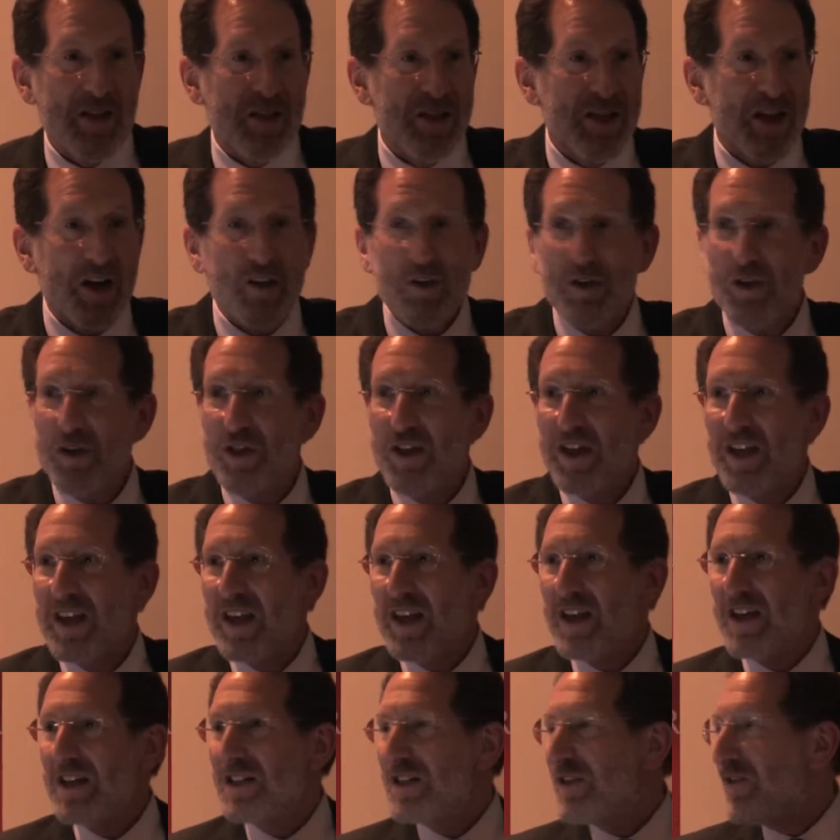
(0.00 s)
The other thing
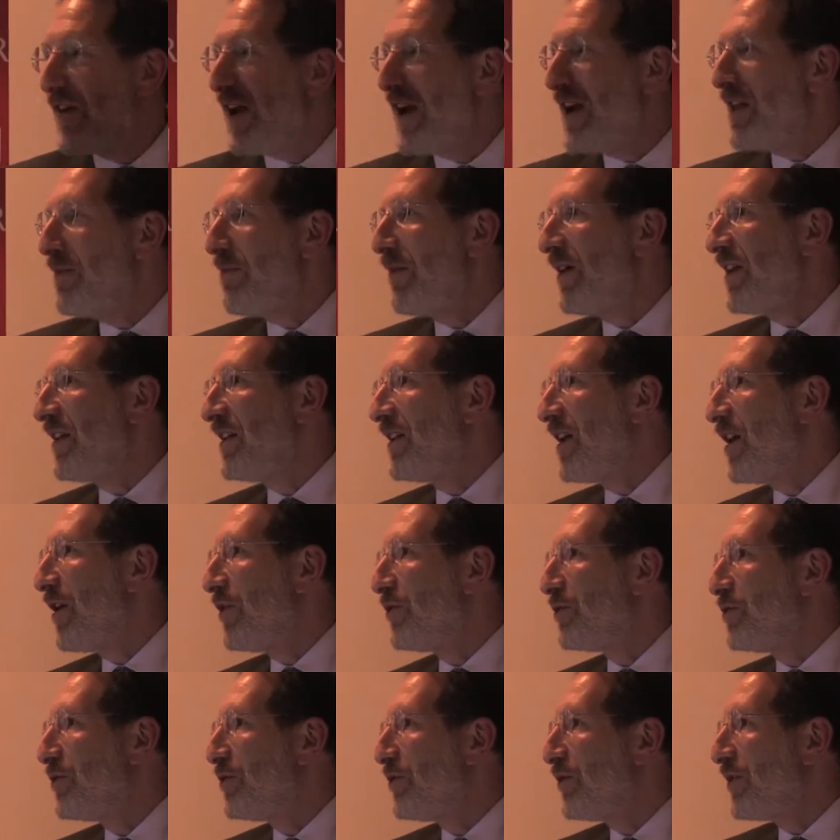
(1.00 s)
is, if anybody
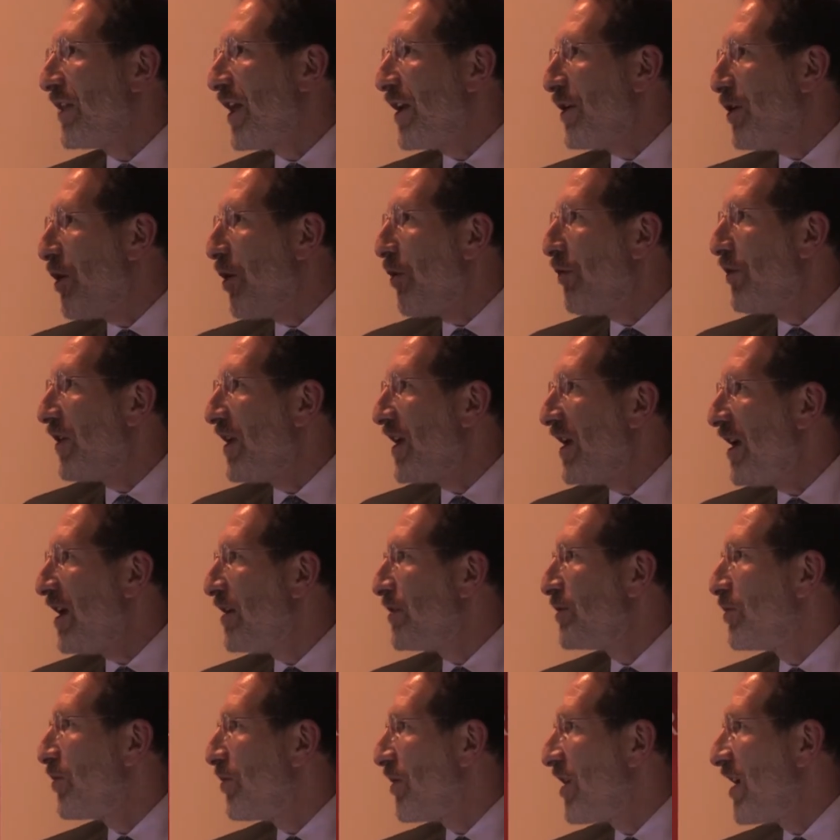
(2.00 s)
tells you that they know the
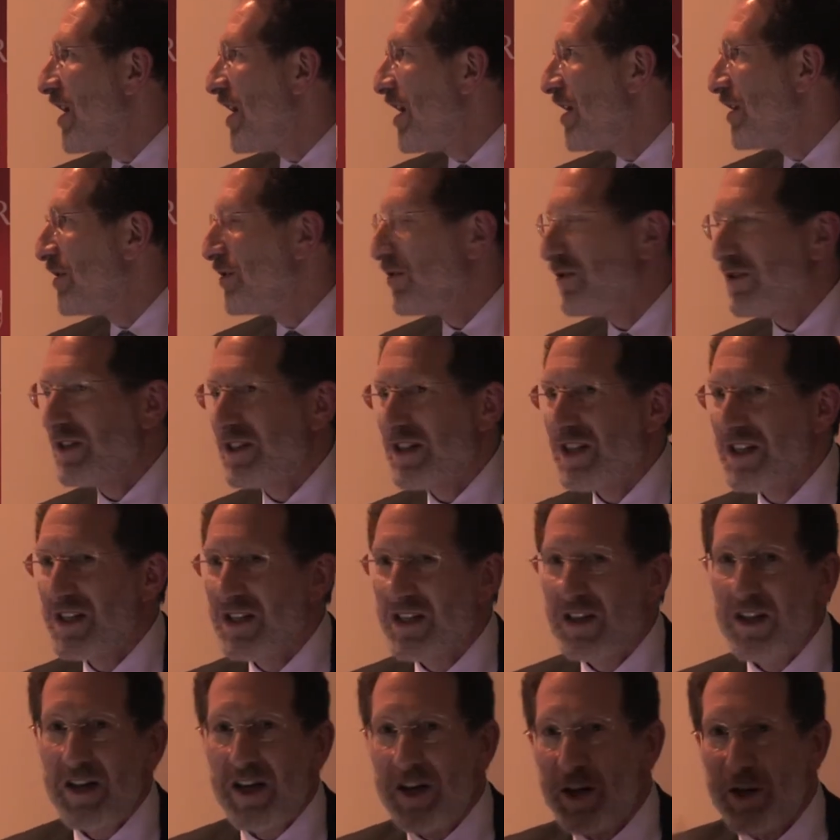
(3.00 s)
answer or the answer is
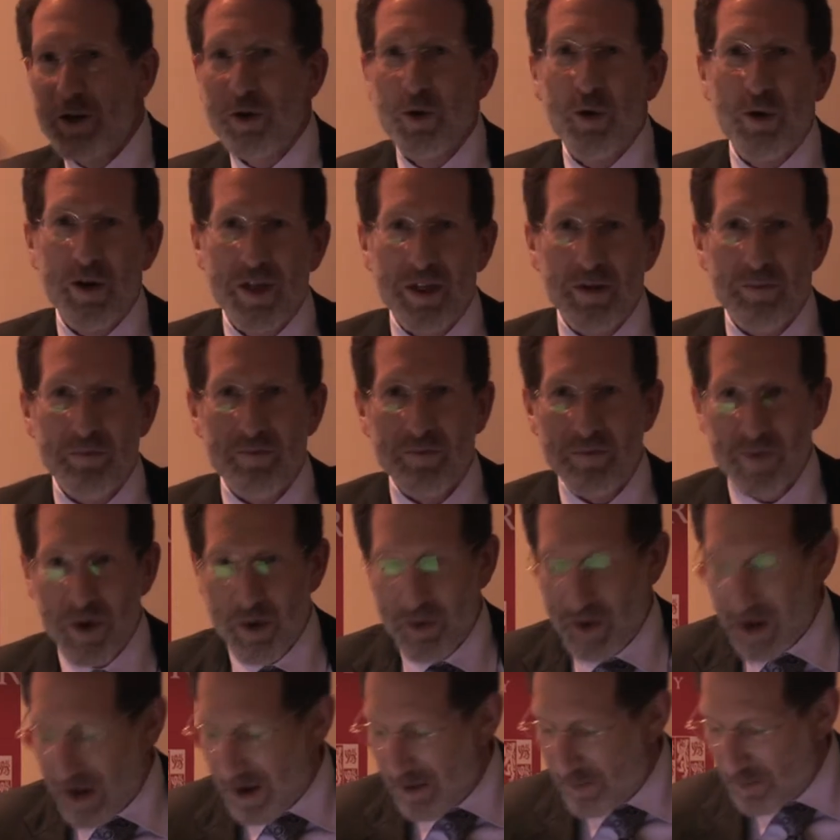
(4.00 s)
easy, ignore them,
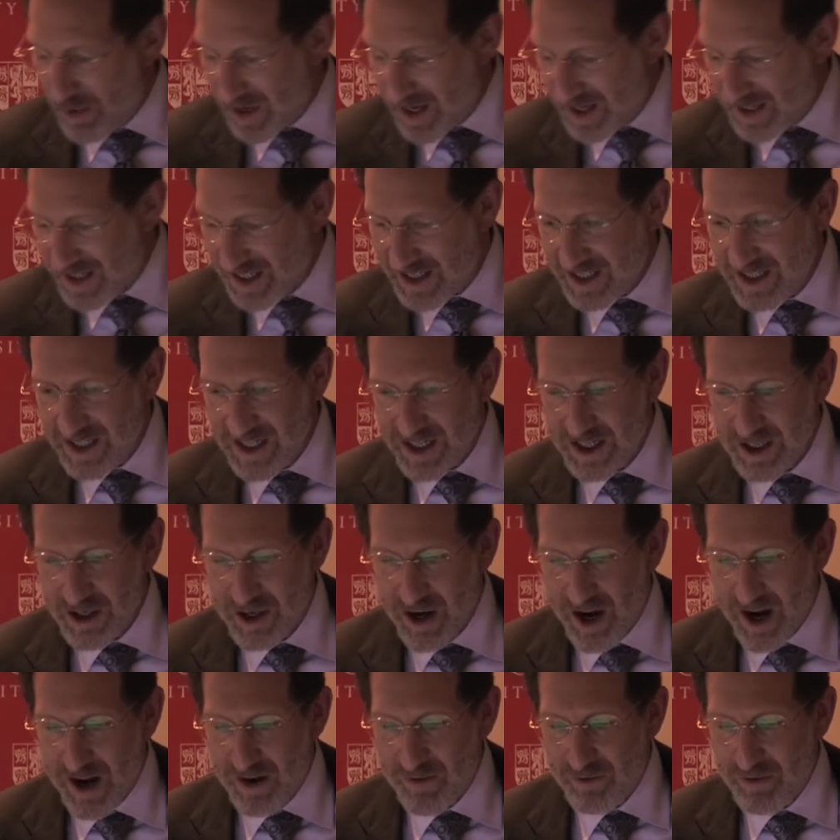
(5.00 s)
okay? Because it's just
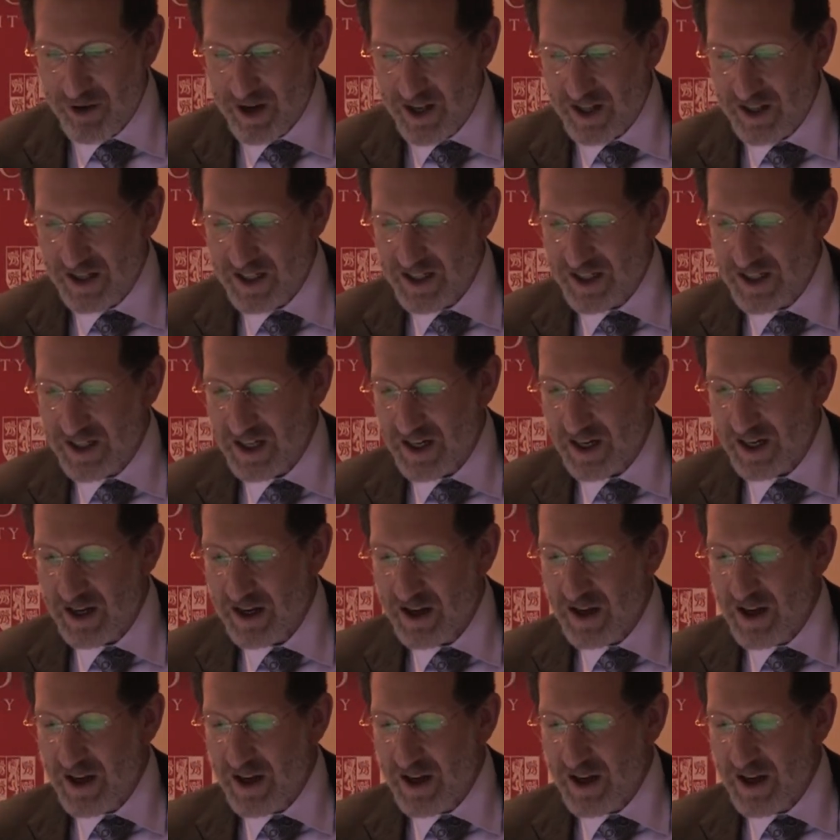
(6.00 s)
not realistic.